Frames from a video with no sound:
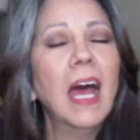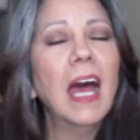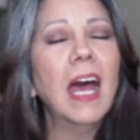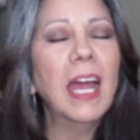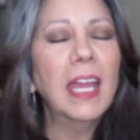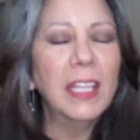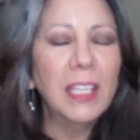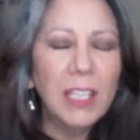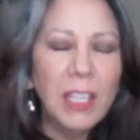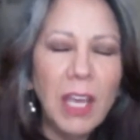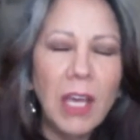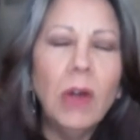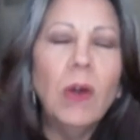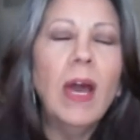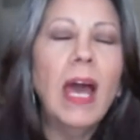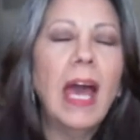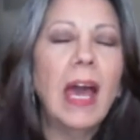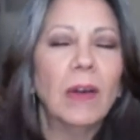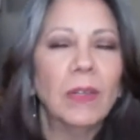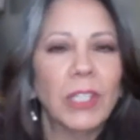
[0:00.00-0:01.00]
I know
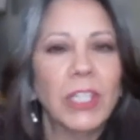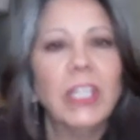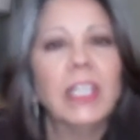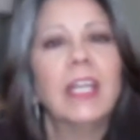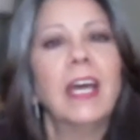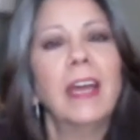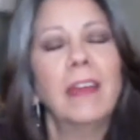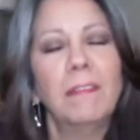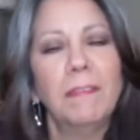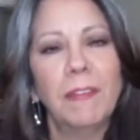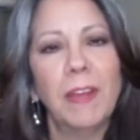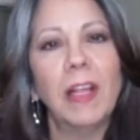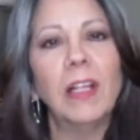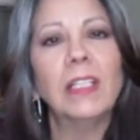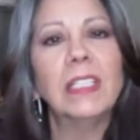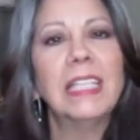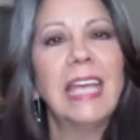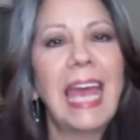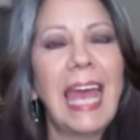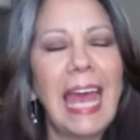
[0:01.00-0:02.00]
how good I
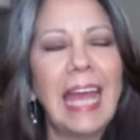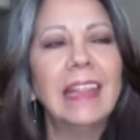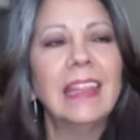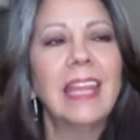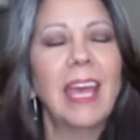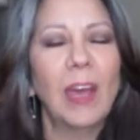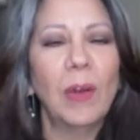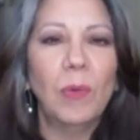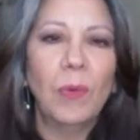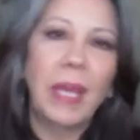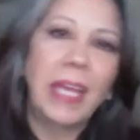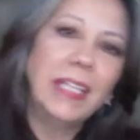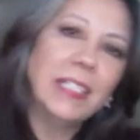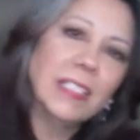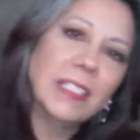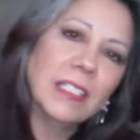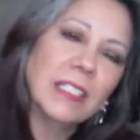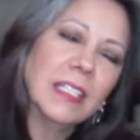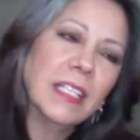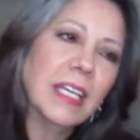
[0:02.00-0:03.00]
felt at that
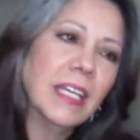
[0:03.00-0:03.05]
weight.